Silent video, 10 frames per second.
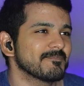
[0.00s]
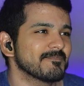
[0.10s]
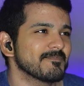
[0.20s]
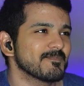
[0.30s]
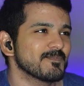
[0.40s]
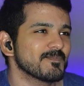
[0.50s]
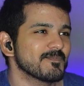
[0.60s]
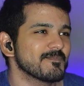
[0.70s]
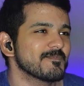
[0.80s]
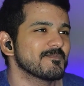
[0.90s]

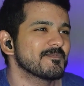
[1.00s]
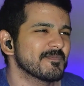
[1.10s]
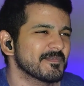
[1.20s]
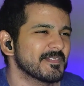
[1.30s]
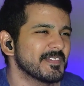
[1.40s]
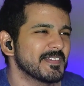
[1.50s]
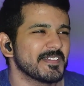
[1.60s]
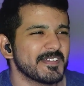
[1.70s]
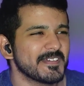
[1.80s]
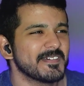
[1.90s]

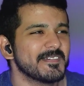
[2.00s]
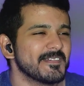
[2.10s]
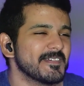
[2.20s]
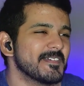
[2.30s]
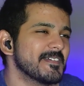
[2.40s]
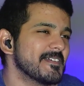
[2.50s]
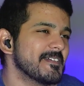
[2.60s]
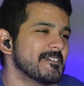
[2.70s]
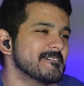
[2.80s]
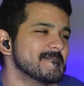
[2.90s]

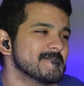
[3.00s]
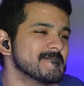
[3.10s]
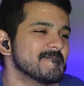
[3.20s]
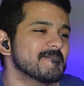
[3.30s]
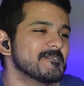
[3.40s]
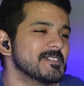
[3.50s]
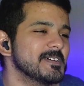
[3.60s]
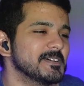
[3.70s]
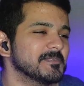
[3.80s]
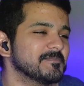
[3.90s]

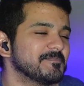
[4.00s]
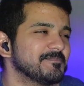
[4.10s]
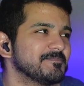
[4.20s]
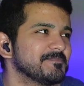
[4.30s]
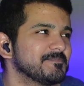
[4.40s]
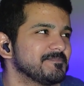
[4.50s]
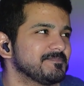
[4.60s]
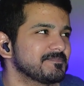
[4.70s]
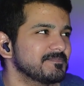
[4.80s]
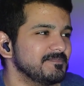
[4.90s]

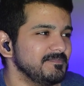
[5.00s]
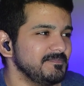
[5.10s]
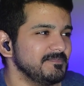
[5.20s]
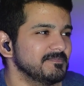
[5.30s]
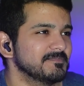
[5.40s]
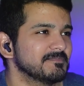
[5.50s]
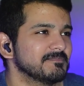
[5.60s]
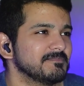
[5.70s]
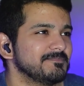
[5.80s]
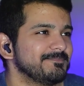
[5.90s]

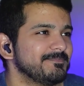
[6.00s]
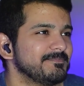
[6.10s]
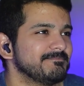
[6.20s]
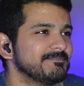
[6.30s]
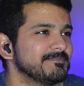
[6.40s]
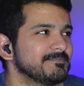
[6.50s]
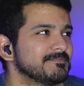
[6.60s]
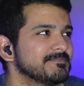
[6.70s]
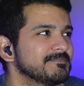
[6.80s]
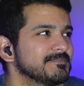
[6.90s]

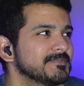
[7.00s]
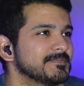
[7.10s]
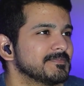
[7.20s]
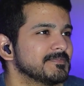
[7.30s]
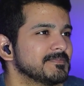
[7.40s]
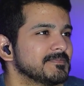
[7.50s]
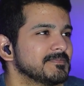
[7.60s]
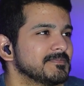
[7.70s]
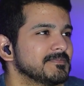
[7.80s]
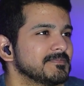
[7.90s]
[no speech]